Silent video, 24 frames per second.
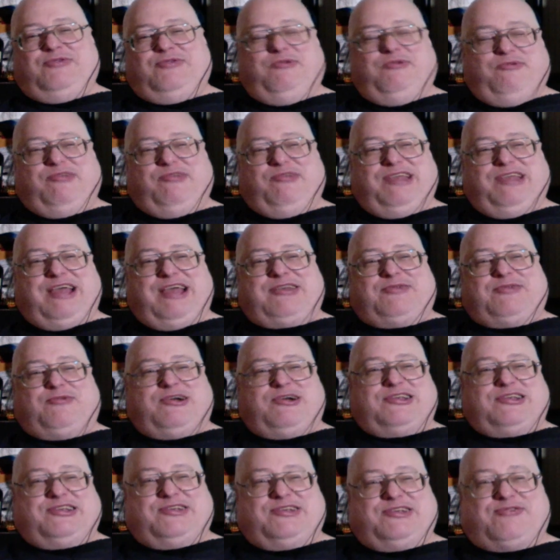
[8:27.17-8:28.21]
Do we really have to
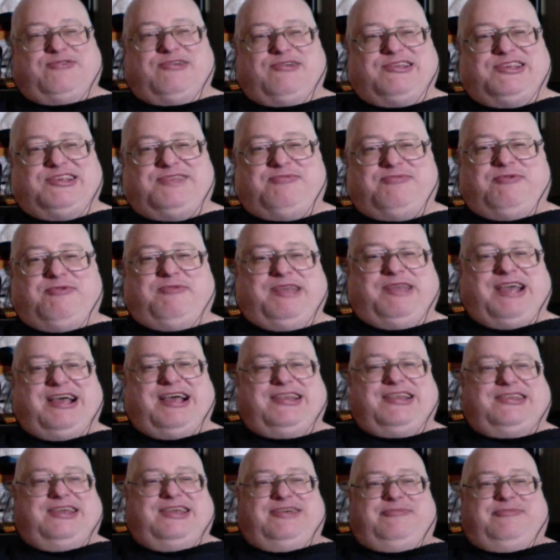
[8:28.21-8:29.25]
watch these Chrissy's movie?
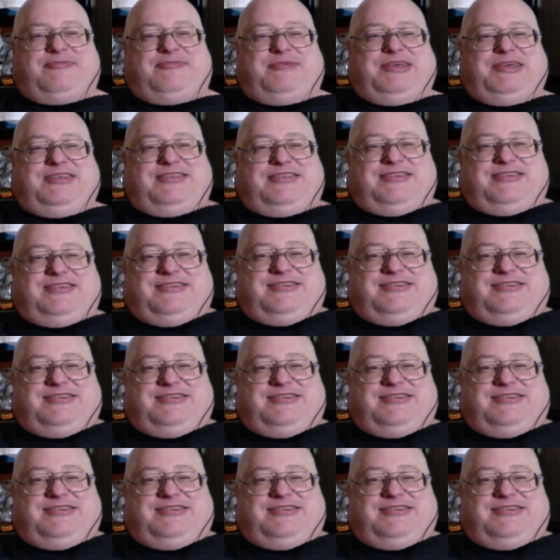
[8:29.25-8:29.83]
Goddamn, man.